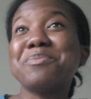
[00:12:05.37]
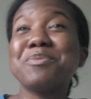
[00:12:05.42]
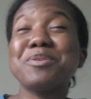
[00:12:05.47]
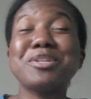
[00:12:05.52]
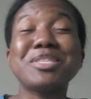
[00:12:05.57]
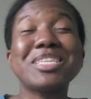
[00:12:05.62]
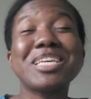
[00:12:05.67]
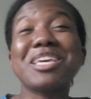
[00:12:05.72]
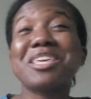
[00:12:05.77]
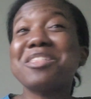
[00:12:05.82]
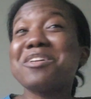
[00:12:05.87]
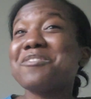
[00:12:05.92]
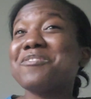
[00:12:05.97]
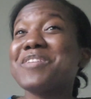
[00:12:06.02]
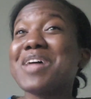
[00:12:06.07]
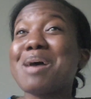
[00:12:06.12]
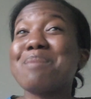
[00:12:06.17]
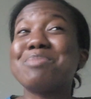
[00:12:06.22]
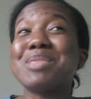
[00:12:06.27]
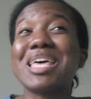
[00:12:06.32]
there a particular
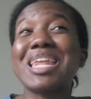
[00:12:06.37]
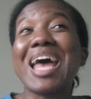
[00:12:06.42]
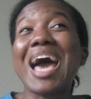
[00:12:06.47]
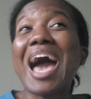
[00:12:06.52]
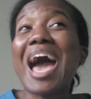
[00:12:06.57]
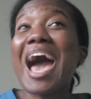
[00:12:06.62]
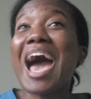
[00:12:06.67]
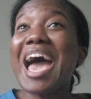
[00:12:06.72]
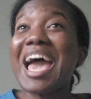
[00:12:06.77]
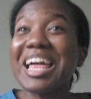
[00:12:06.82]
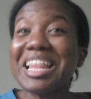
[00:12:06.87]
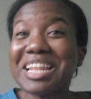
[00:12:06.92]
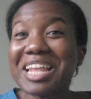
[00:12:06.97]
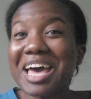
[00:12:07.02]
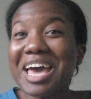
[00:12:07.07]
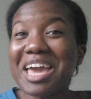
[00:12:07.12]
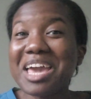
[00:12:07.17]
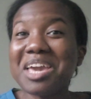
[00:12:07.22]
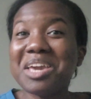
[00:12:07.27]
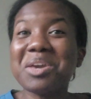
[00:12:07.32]
flap that I
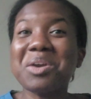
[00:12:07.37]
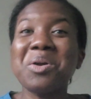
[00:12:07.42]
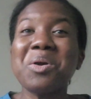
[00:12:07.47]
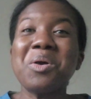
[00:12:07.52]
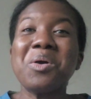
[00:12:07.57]
like?